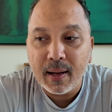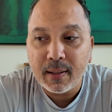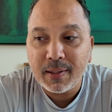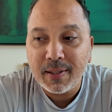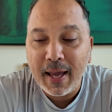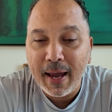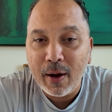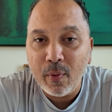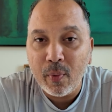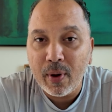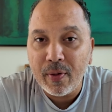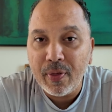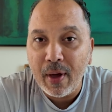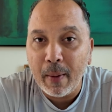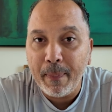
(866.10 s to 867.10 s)
stay
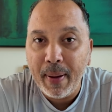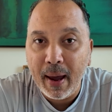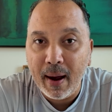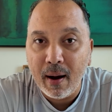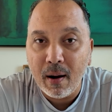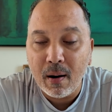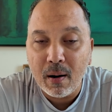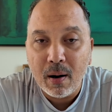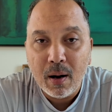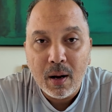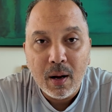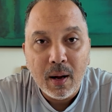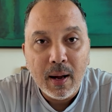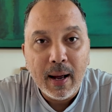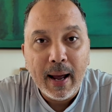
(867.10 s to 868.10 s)
with a pair
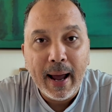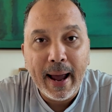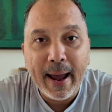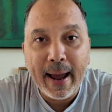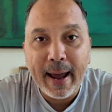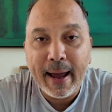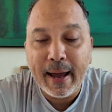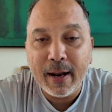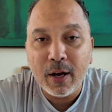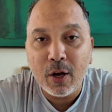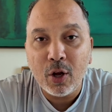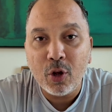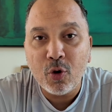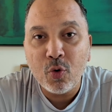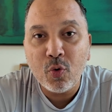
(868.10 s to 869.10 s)
and
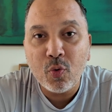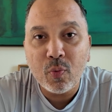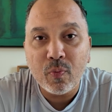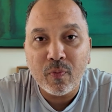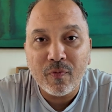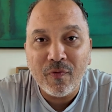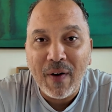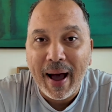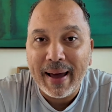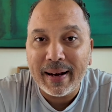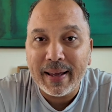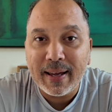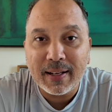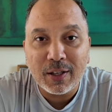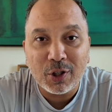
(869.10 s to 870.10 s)
you
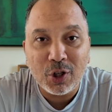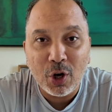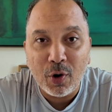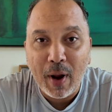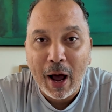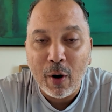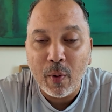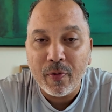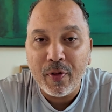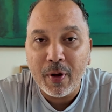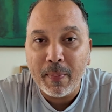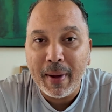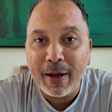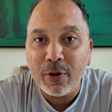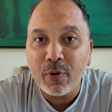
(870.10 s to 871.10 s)
finally get to showdown with
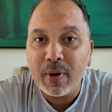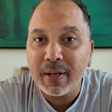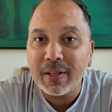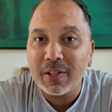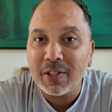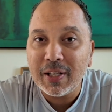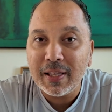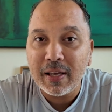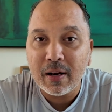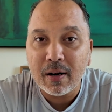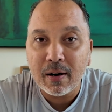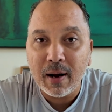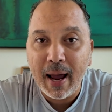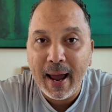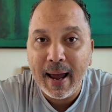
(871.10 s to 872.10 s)
them and you get to see
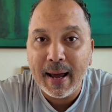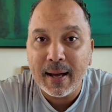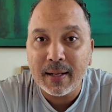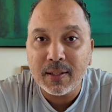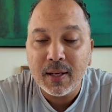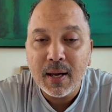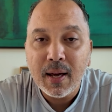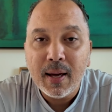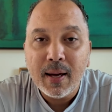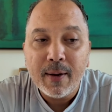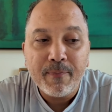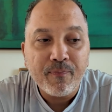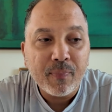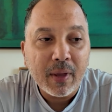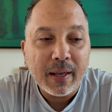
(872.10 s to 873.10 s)
their hands.
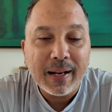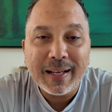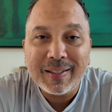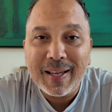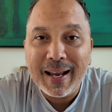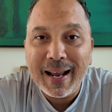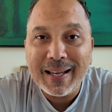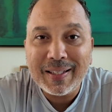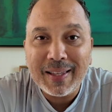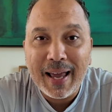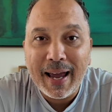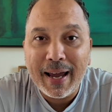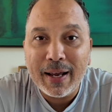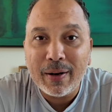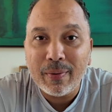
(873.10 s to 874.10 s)
Let's say
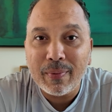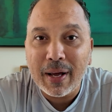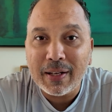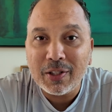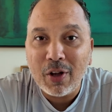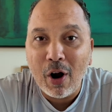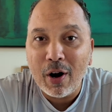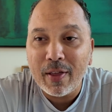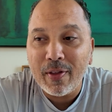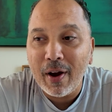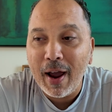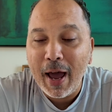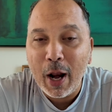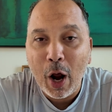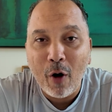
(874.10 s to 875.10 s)
they started
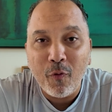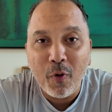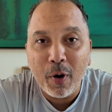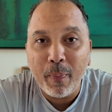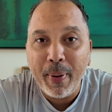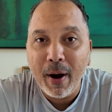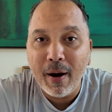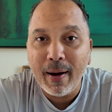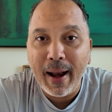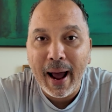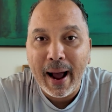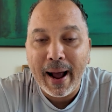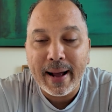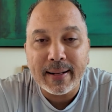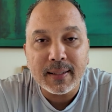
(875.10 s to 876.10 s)
their hand off with a pair of
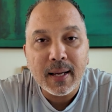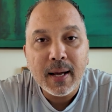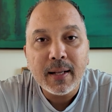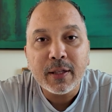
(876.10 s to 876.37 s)
9s.